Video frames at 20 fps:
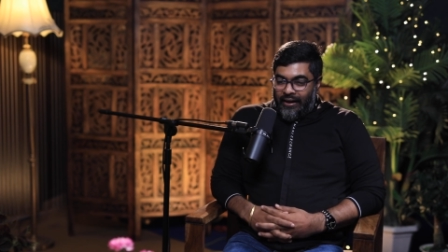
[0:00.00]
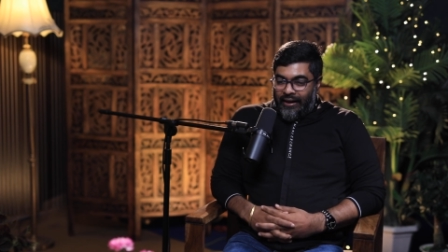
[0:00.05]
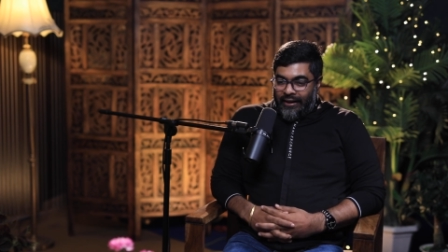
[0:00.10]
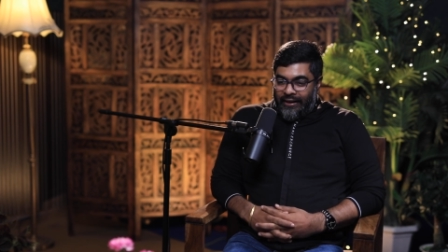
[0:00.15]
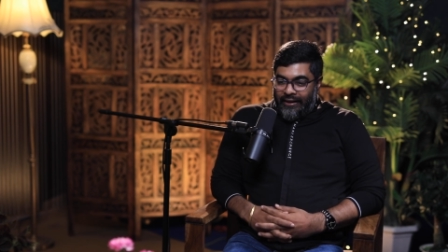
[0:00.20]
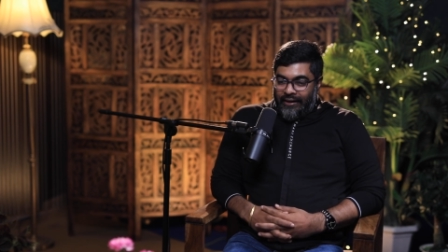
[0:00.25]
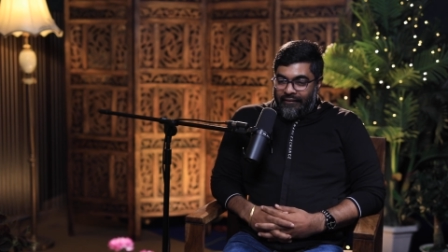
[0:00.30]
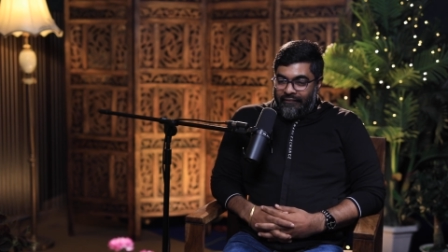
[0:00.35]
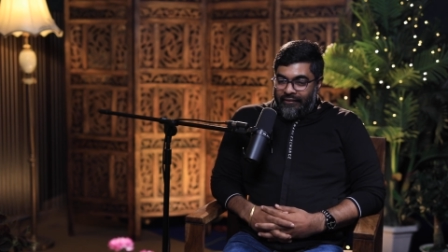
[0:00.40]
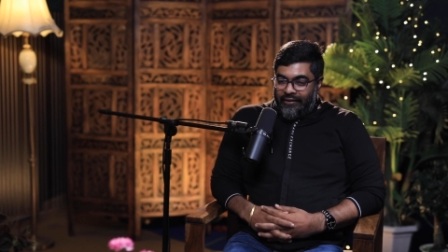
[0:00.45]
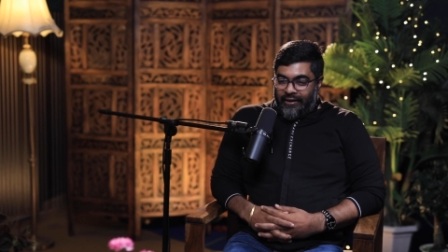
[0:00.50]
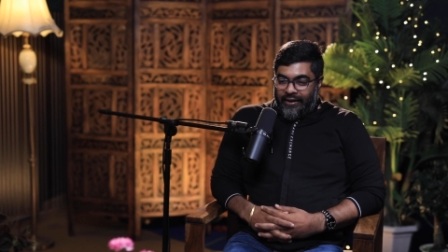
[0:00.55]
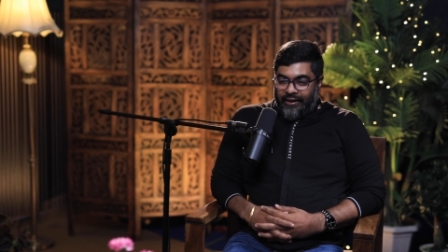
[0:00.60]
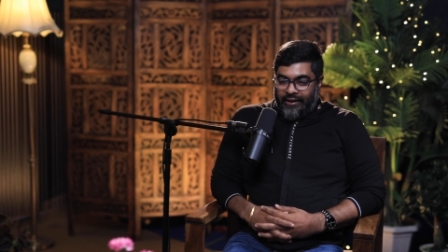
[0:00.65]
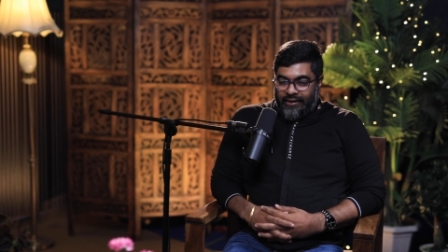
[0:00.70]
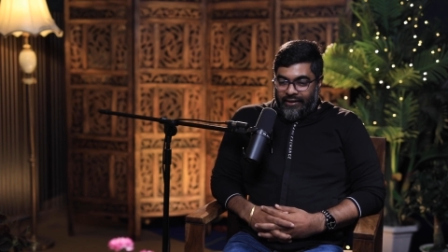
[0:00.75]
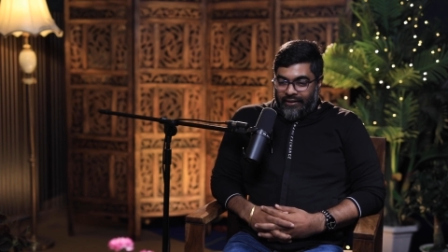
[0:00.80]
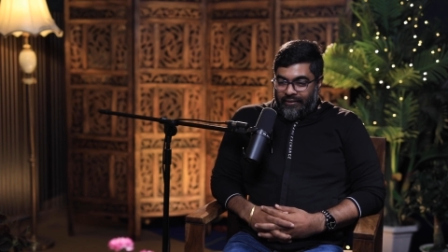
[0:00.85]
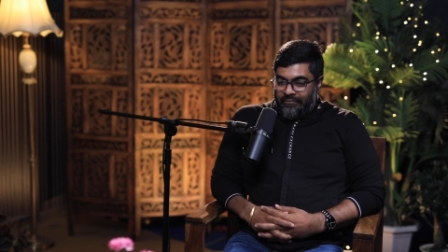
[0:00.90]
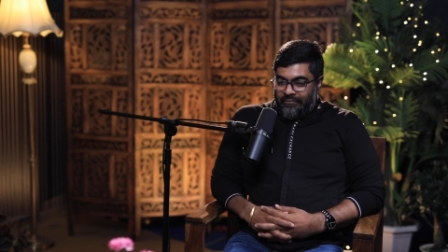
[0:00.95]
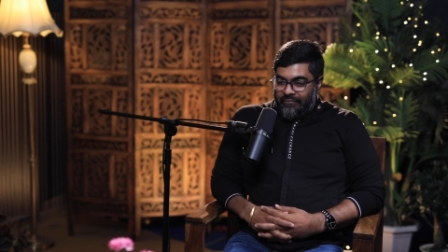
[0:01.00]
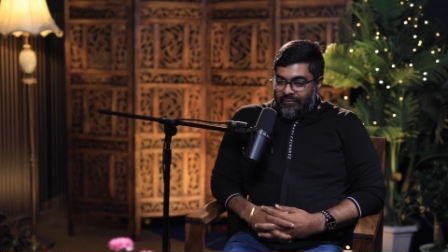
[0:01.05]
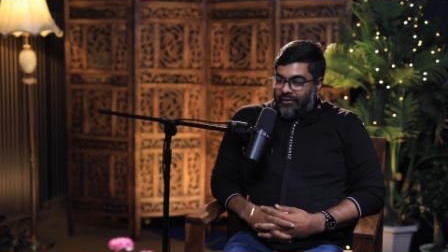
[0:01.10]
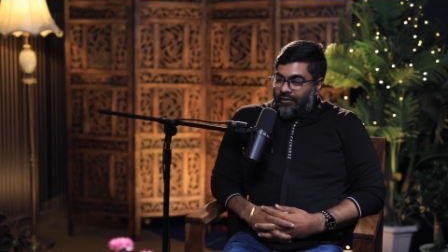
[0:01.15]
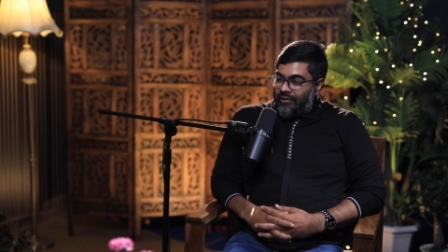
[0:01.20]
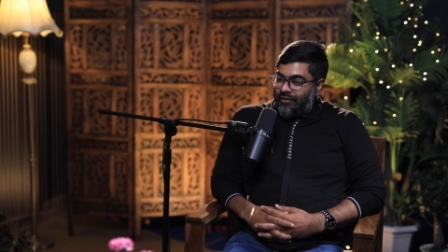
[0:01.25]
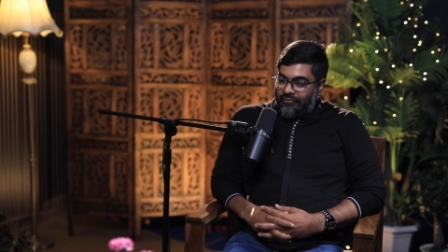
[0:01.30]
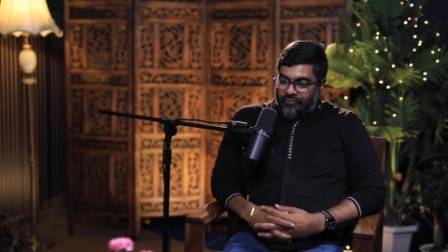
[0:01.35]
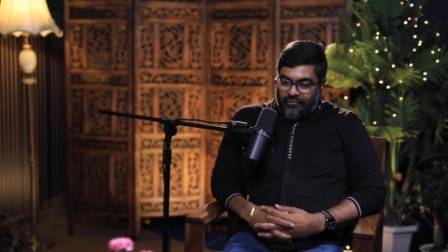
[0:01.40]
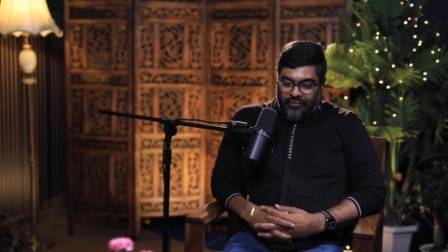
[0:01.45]
I have an idea,
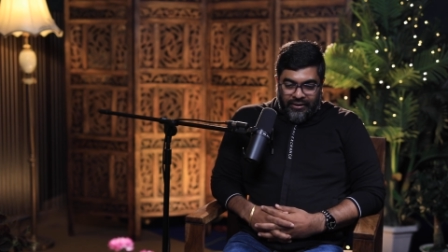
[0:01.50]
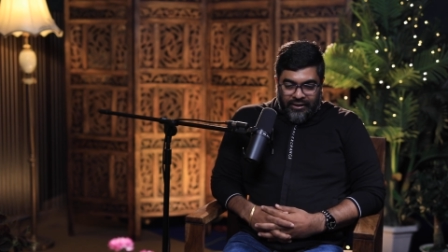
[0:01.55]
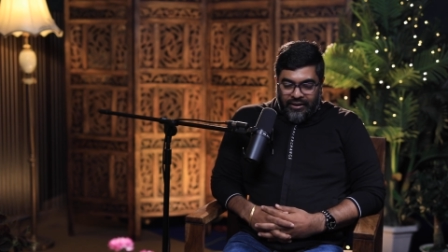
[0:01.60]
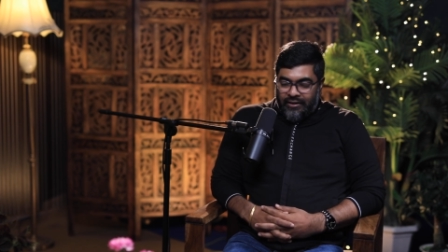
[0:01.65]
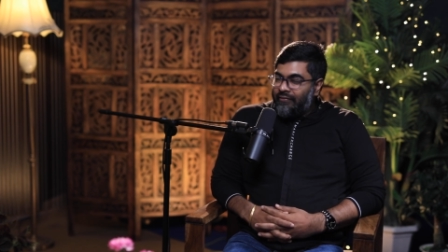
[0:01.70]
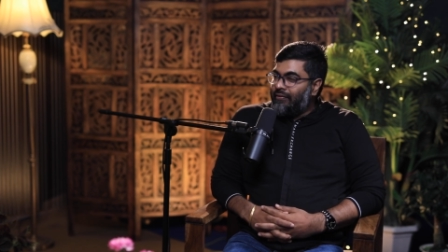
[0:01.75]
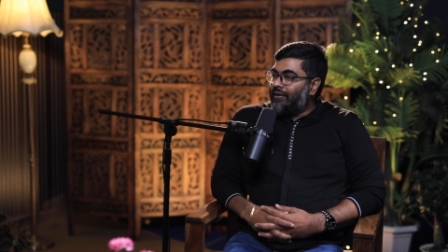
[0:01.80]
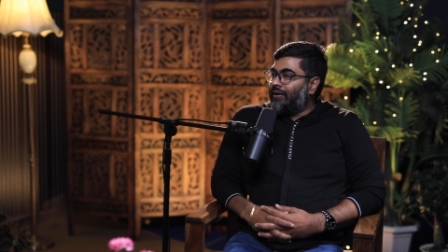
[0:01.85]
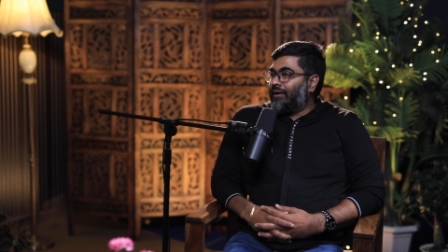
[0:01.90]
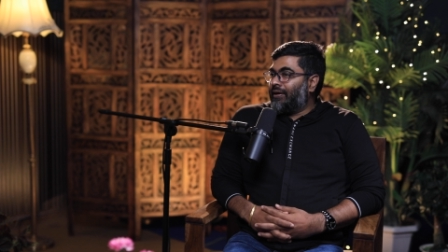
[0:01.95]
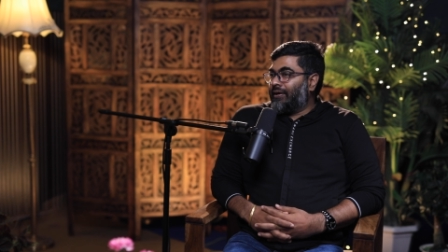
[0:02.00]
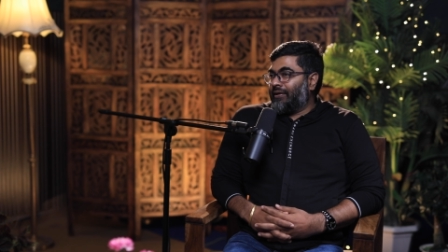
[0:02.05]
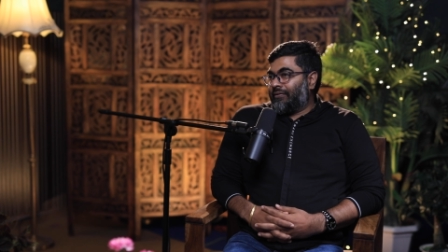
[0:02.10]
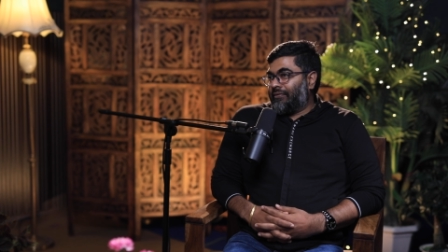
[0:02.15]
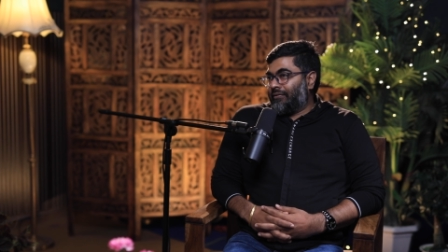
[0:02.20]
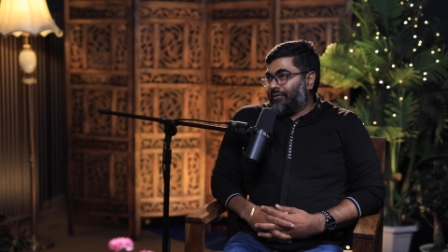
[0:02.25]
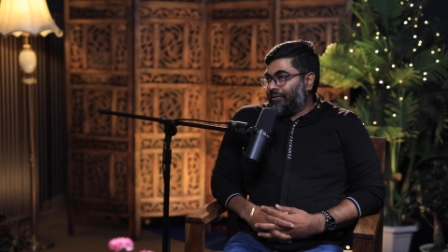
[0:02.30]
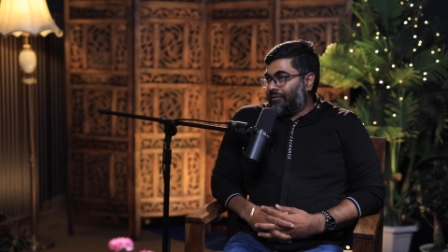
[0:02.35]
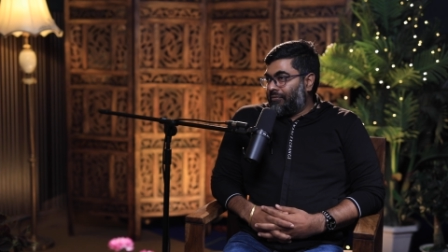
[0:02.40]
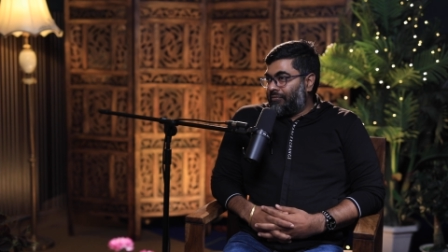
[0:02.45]
or whatever it is,